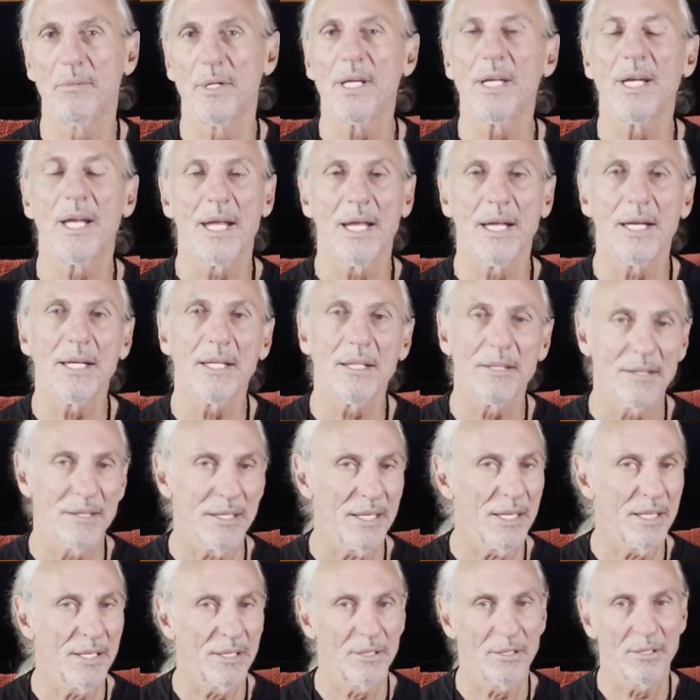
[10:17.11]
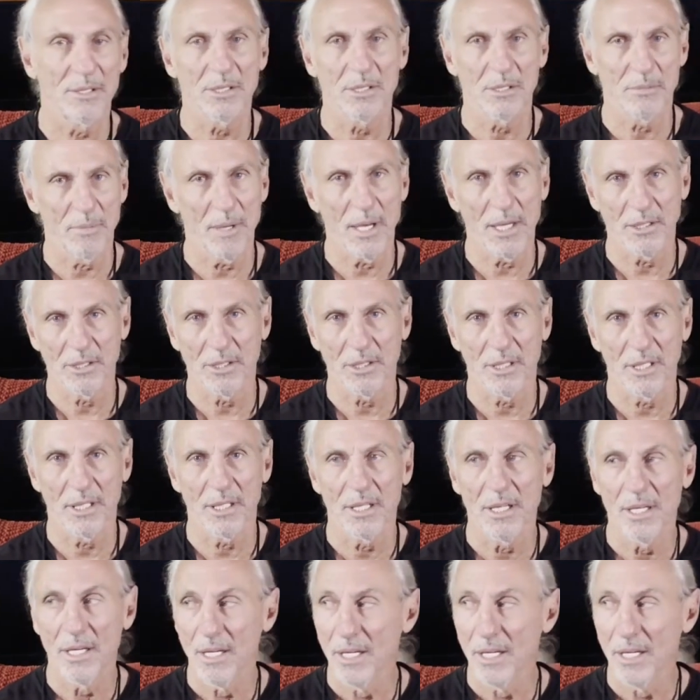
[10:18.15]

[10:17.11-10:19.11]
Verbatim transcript: in any theater especially.